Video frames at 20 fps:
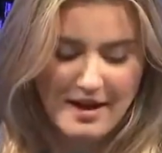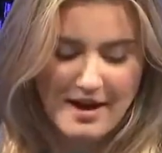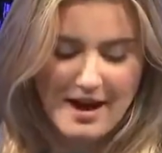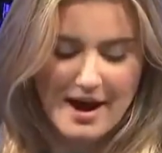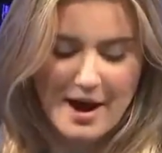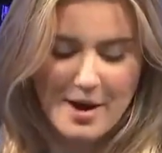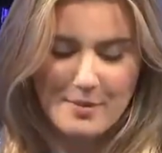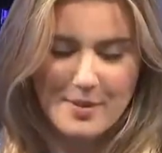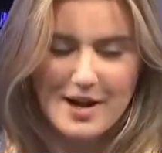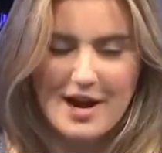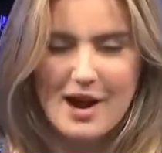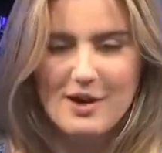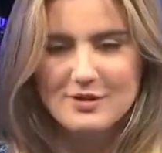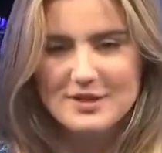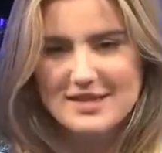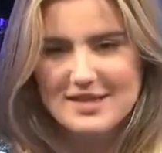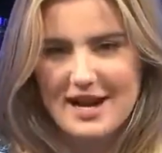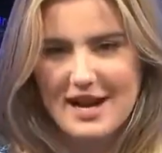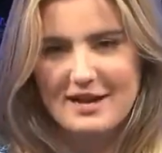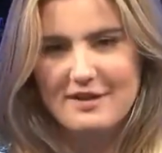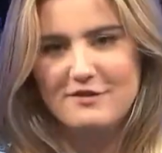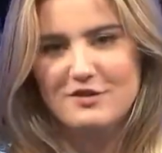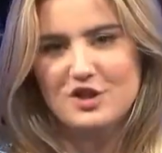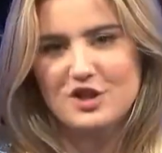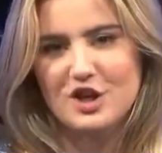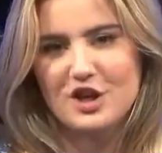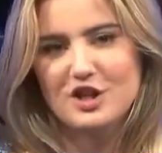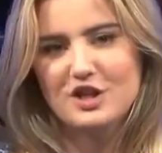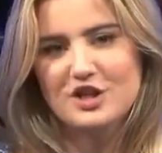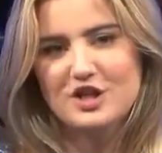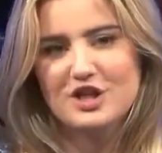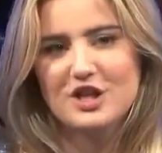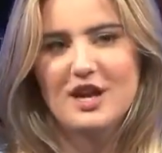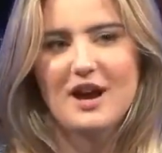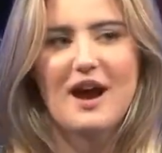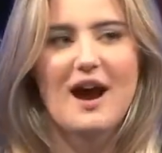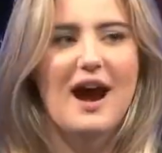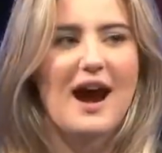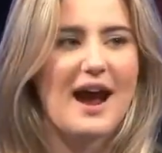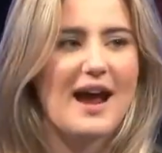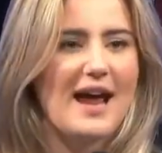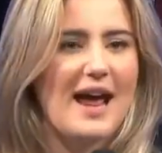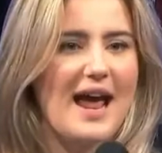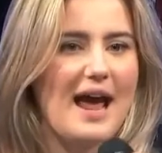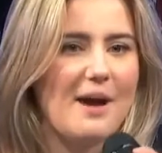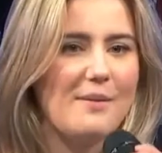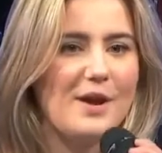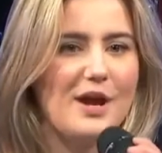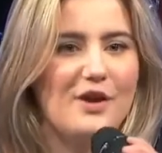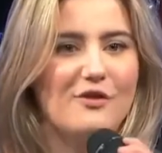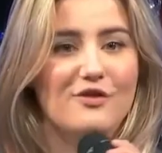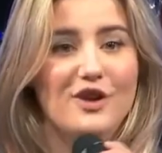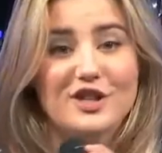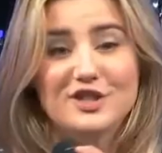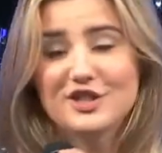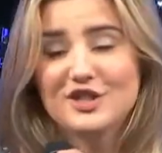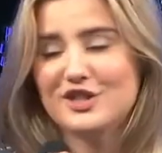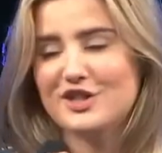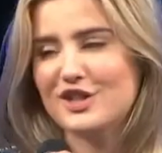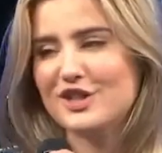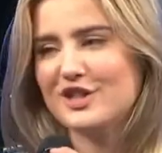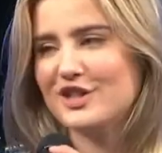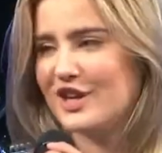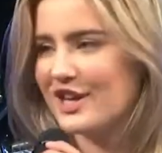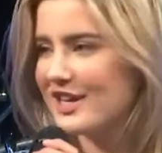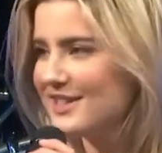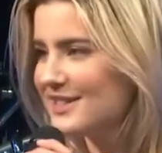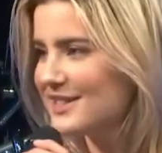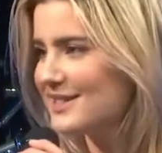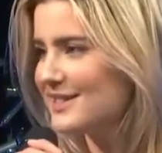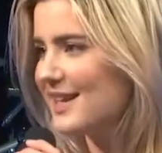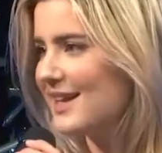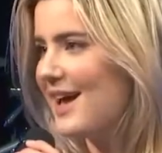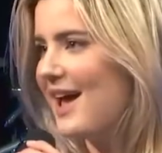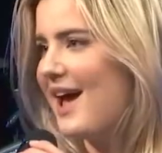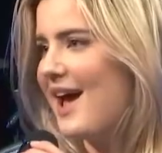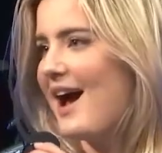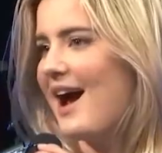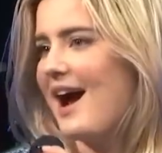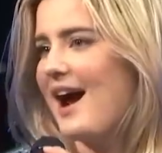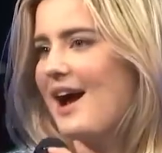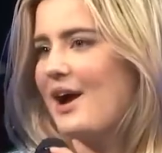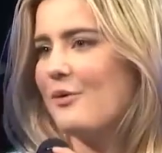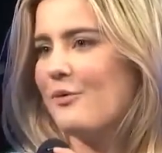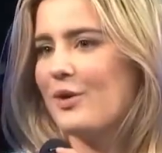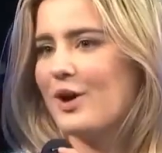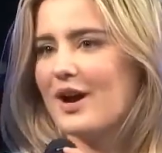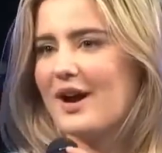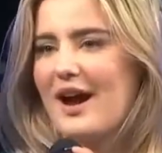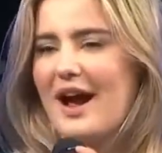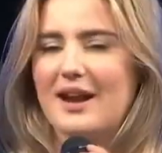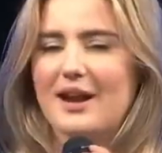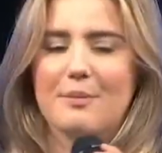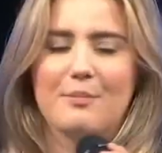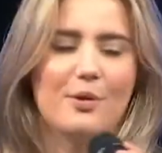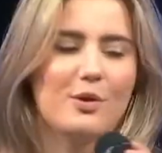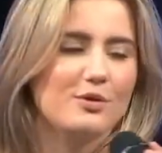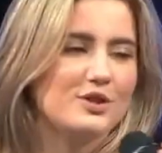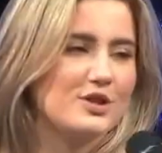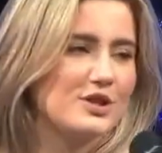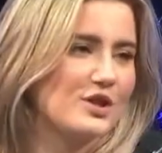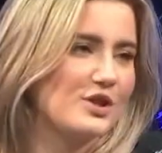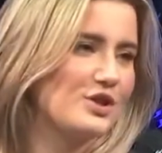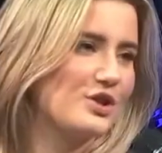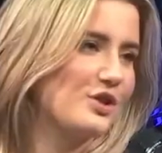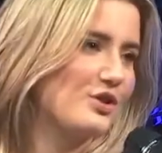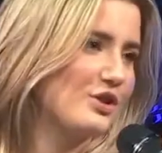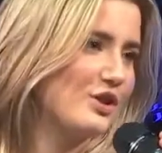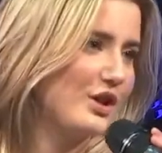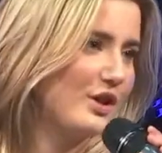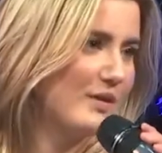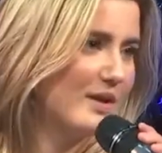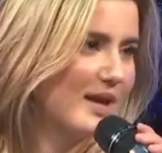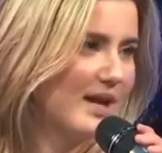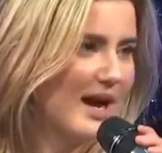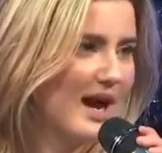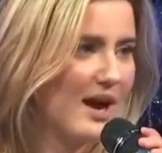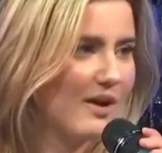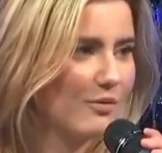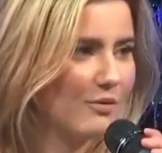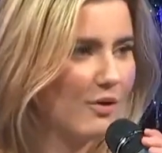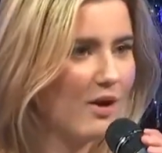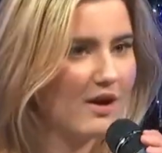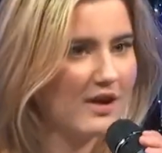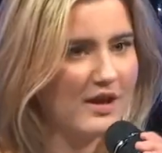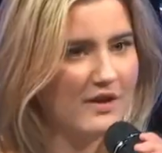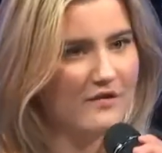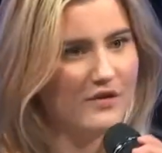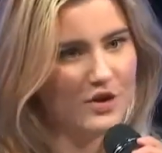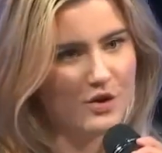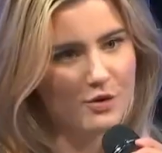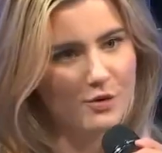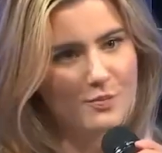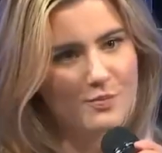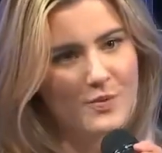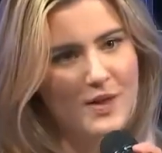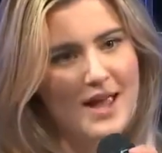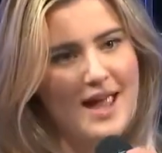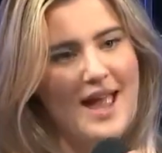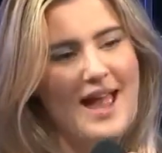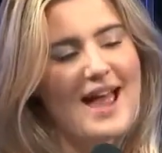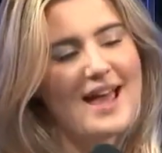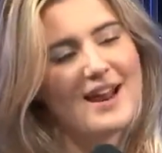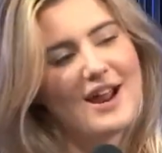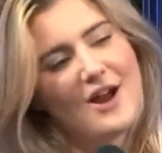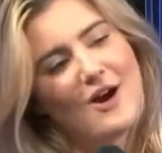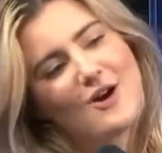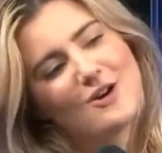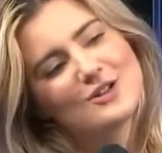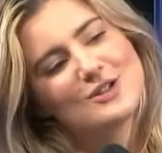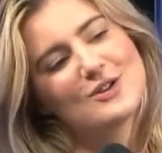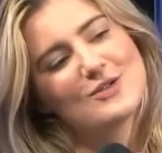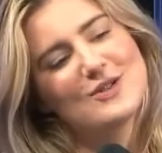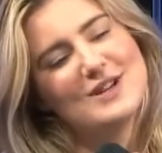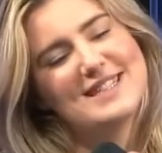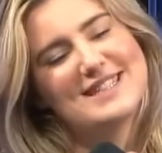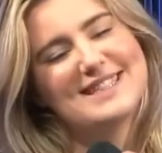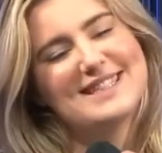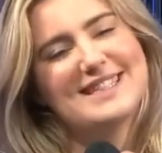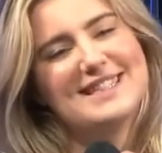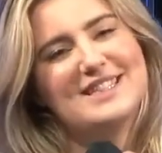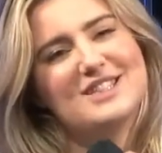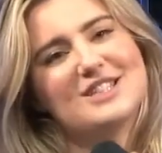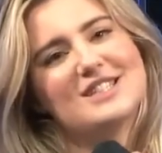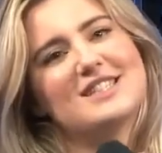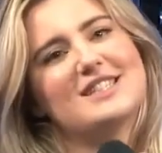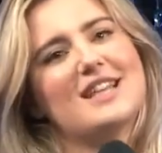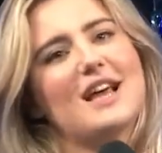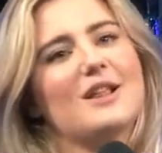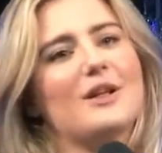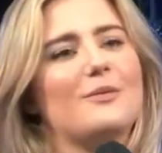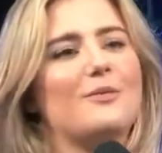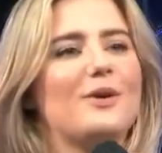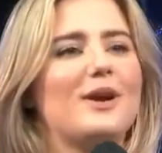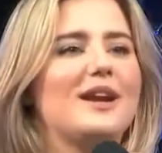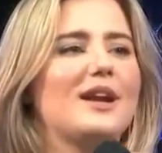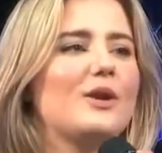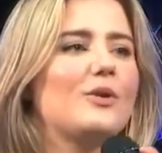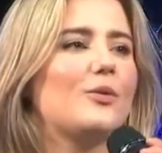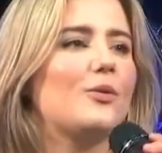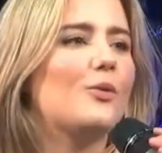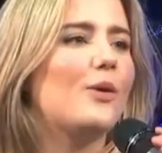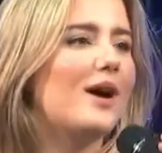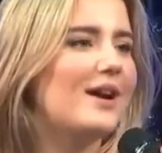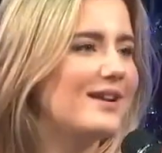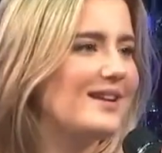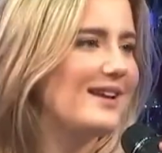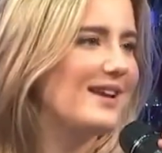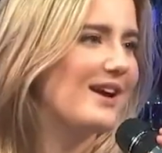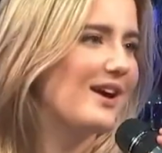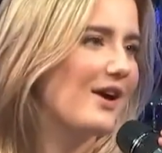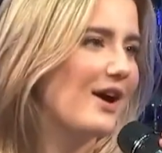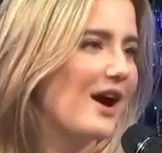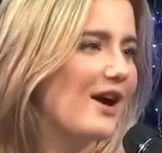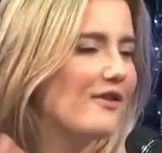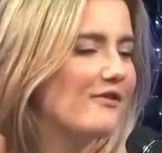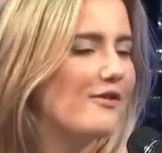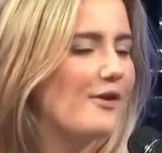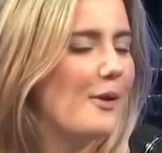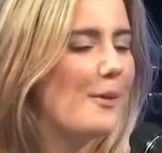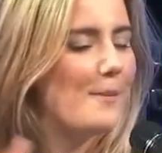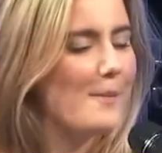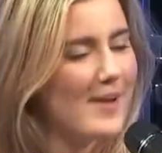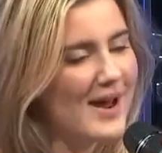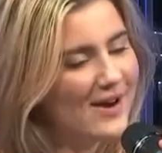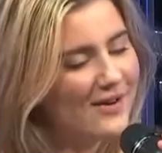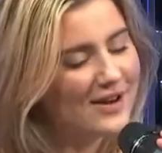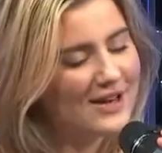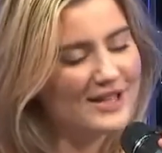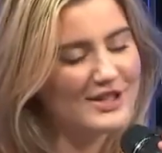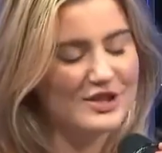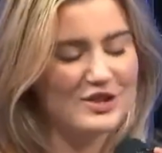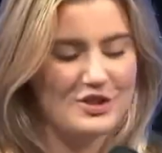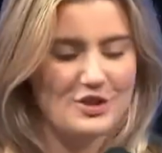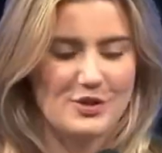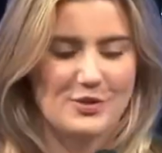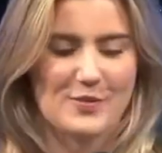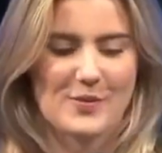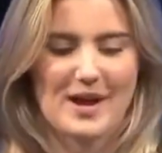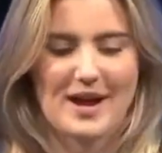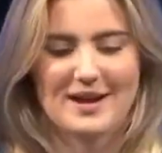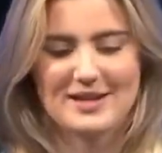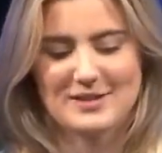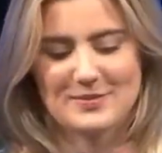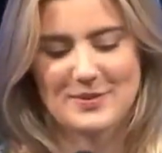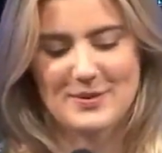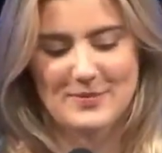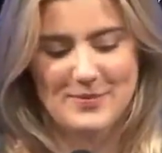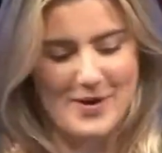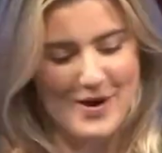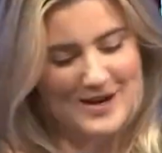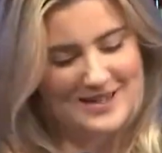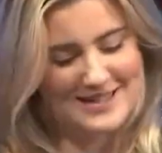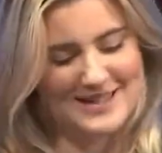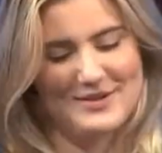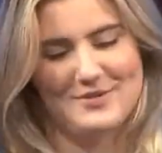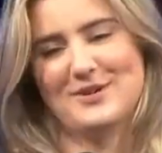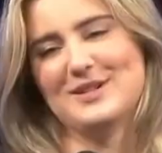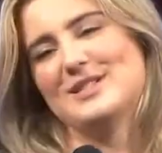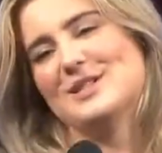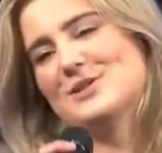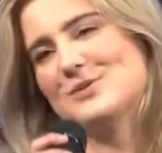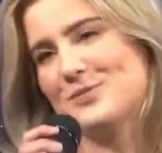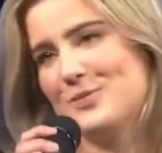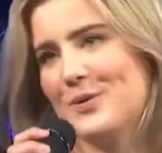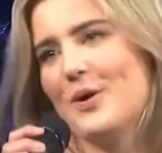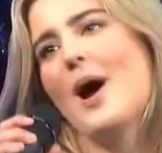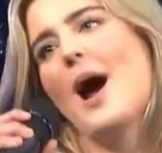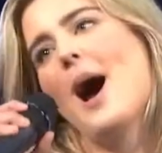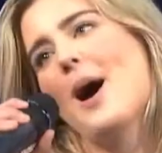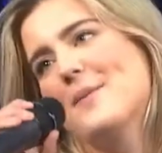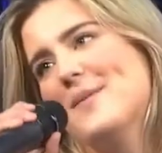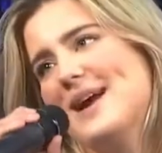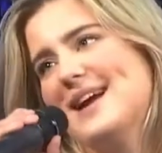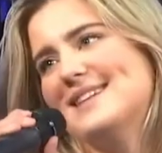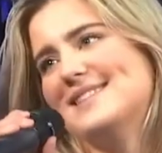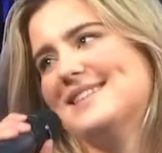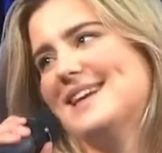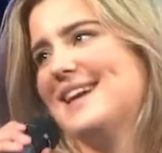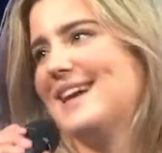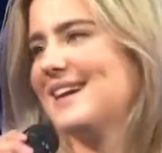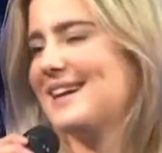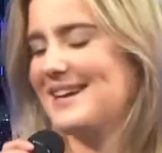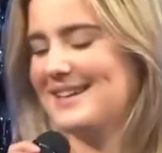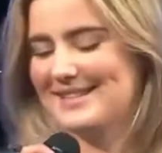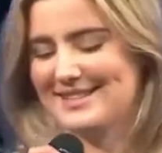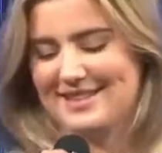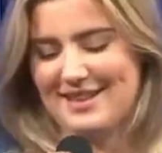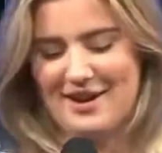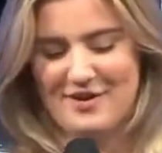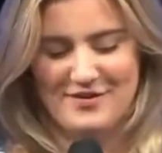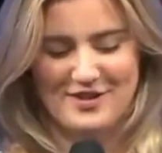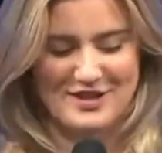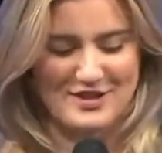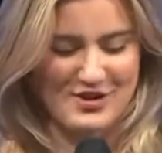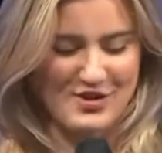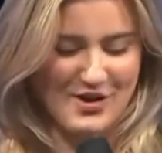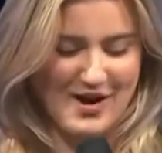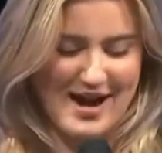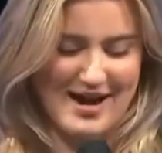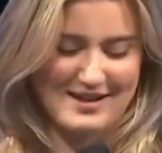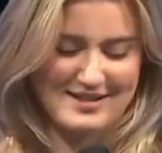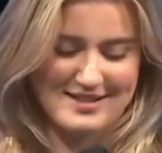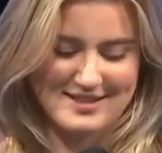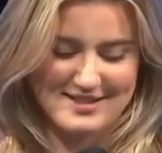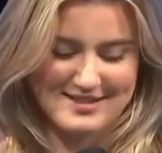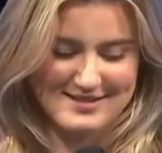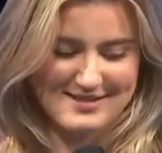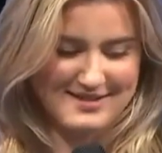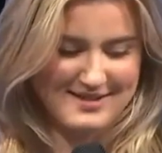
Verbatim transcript: Uh, but outside of church, I am a registered nurse. I work at a post surgical unit at Rocky View, and I also recently just celebrated one year of marriage to my husband Bogdan, which is amazing because Love is great.